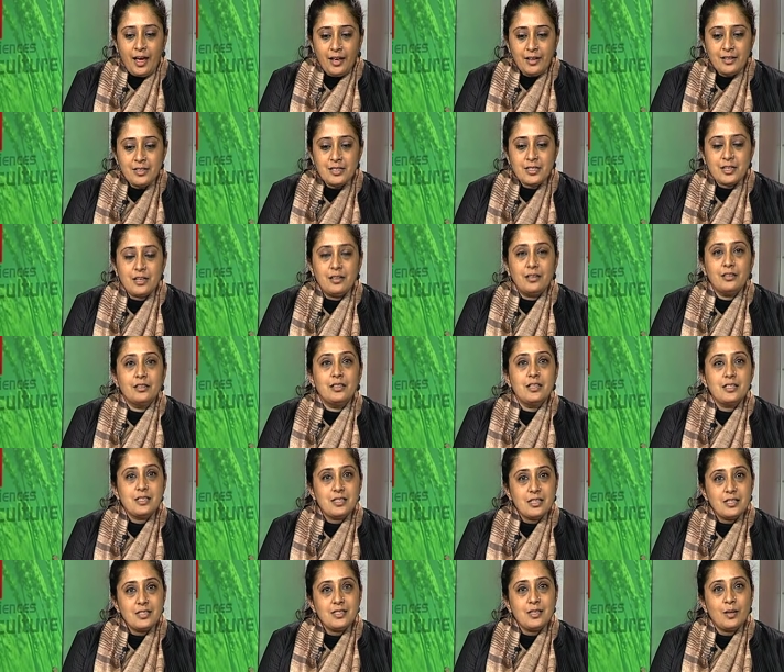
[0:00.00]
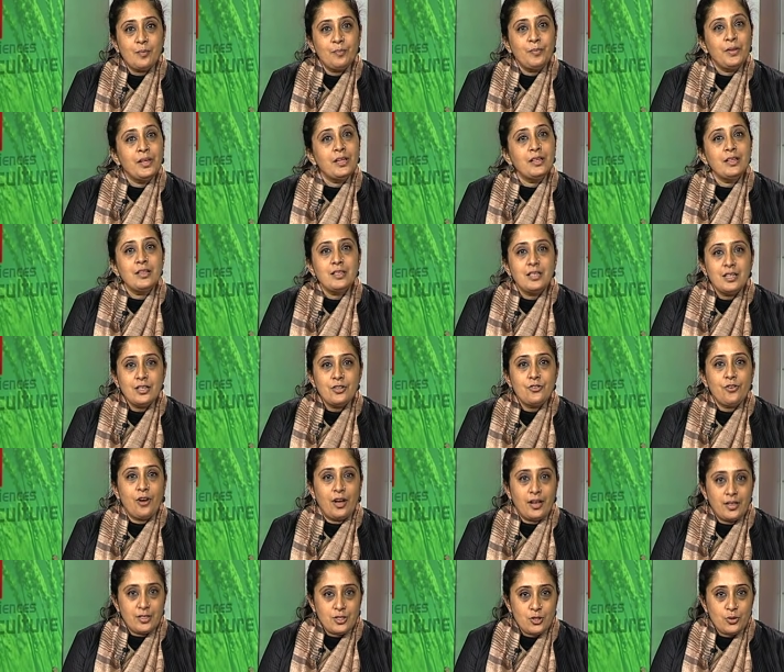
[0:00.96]
And this is something that he
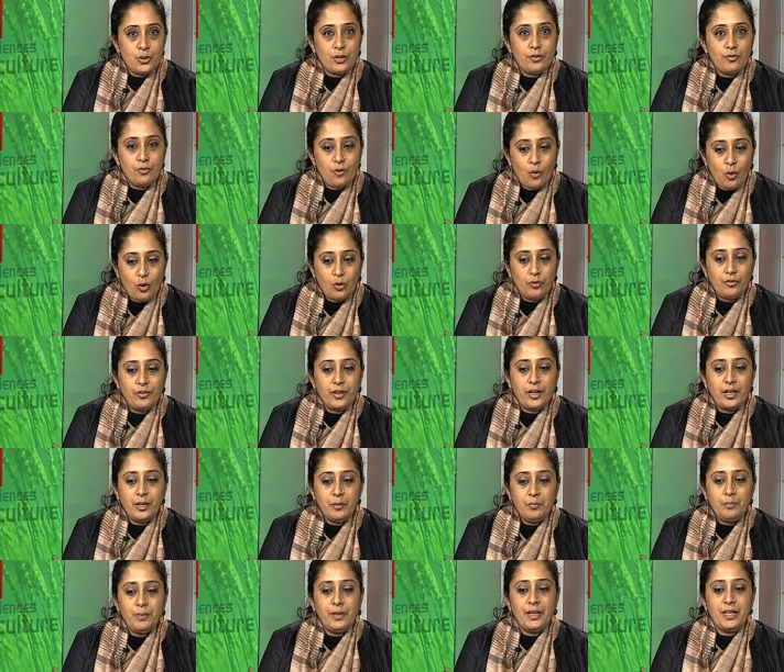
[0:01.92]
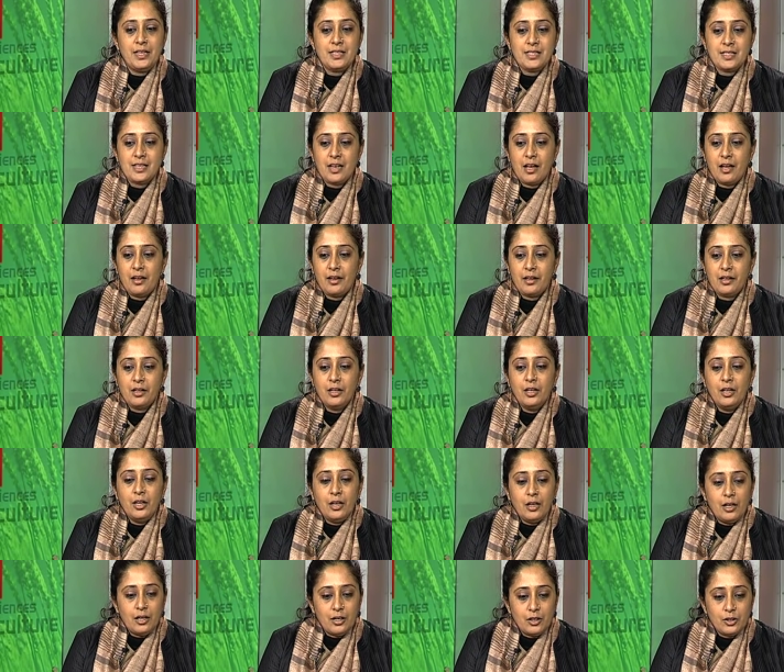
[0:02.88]
tried to evolve in plays like
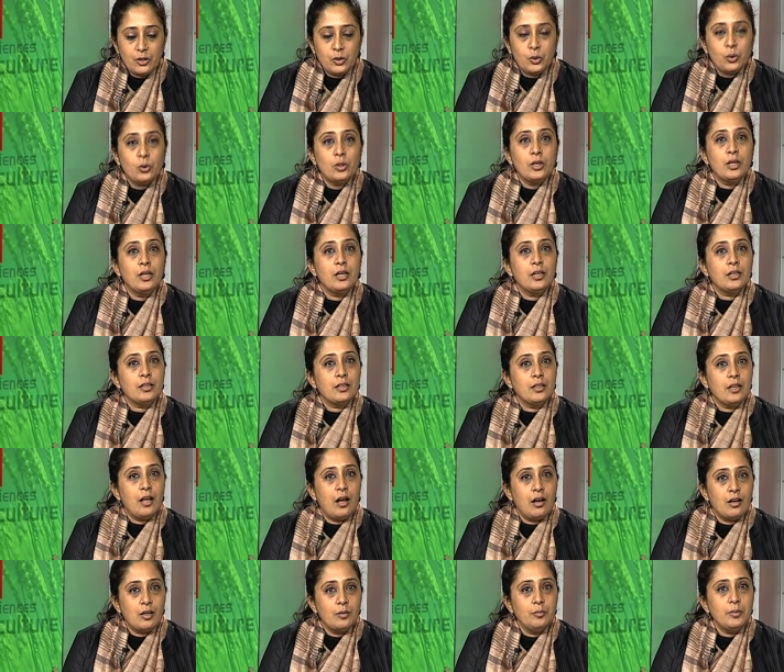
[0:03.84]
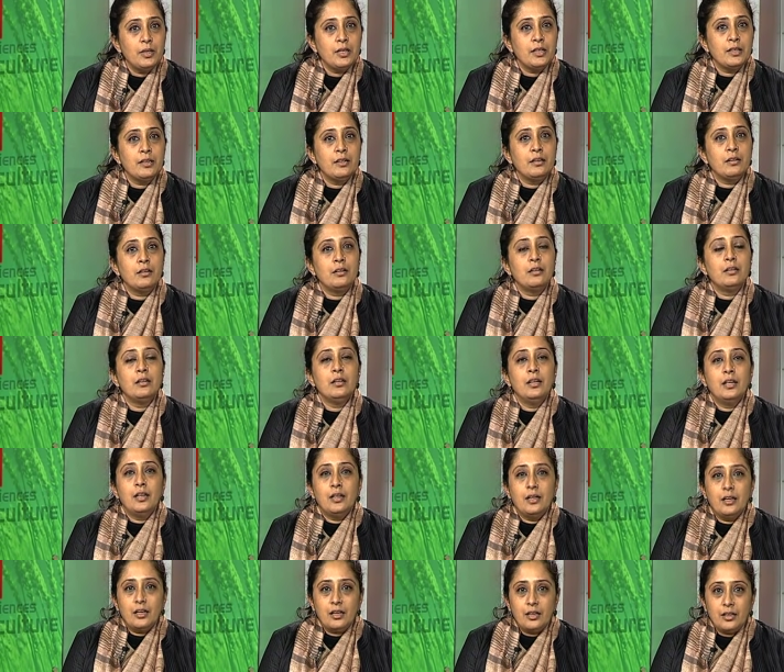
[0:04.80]
uh, Tughlaq, Nagamandal,
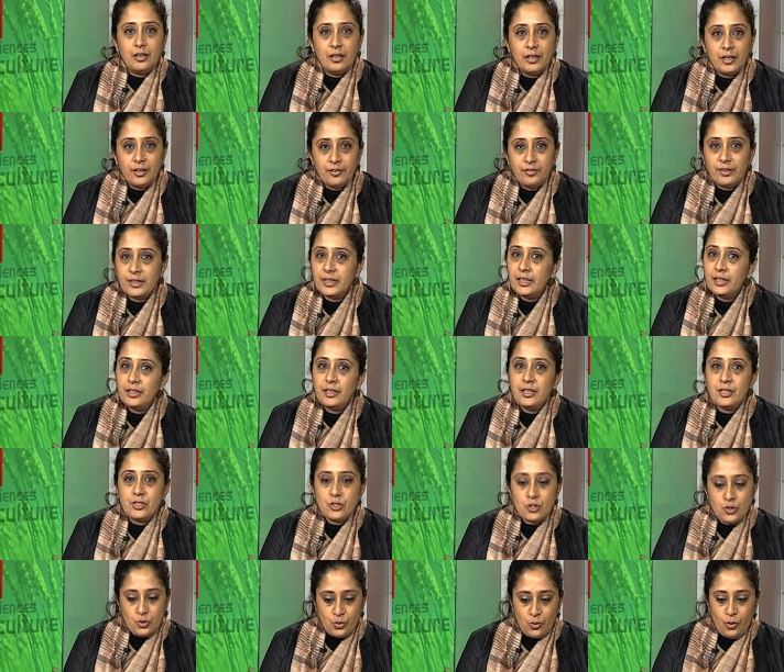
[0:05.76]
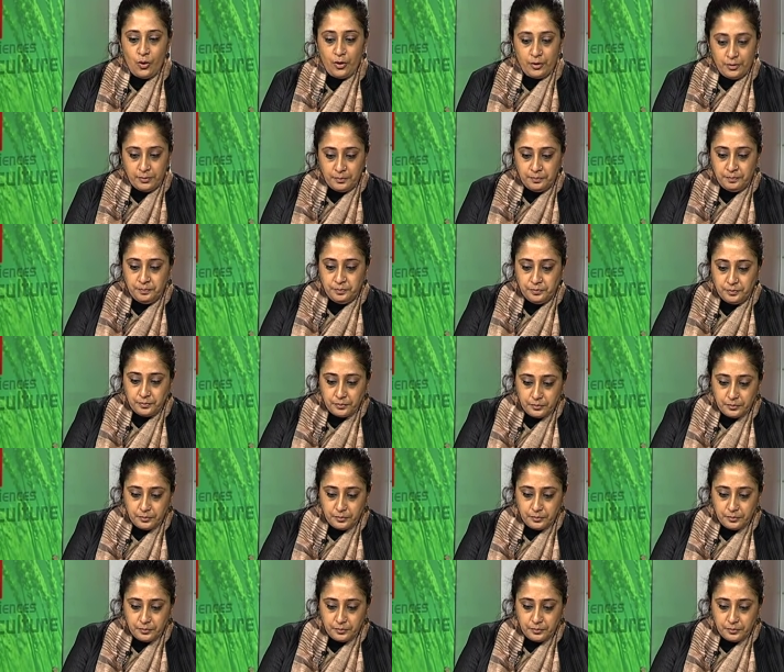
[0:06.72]
uh, and so on